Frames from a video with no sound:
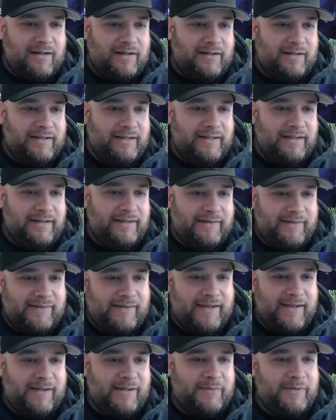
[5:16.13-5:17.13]
Is
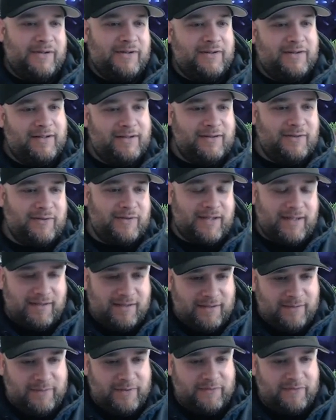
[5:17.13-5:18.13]
Caleb here? Hello,
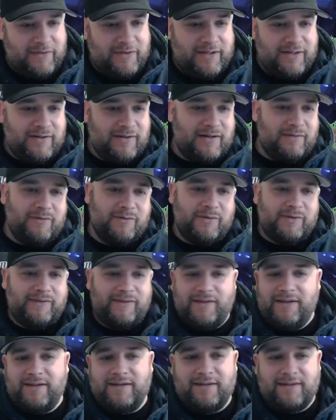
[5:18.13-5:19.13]
Caleb. If you're here, everyone's
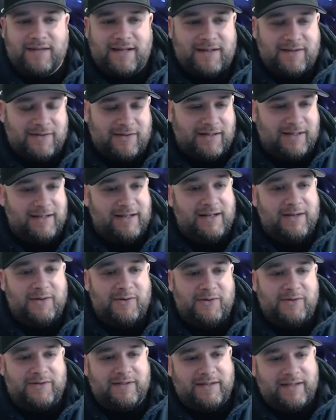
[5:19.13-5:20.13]
saying
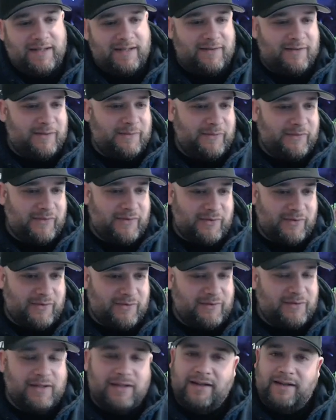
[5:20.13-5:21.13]
hello to Caleb.
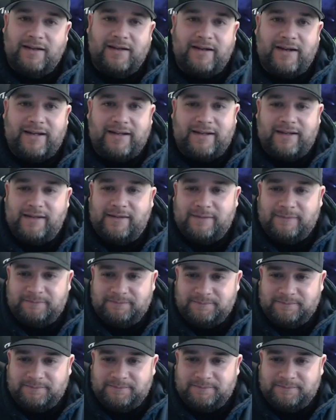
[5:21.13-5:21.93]
So, hi, Caleb.